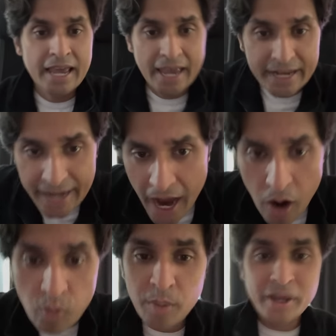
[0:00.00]
And
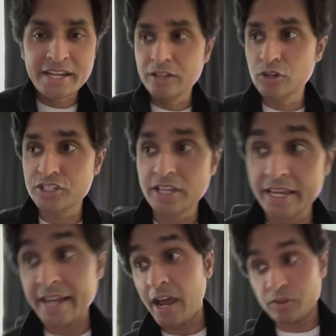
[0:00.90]
now what my day looks like
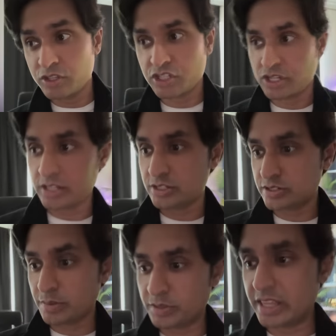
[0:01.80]
now, this is not
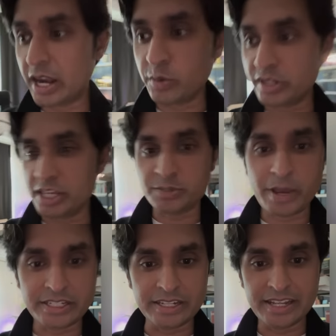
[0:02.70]
something that I really
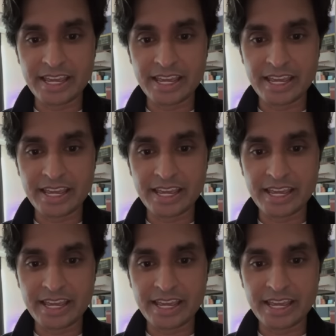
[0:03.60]
expected,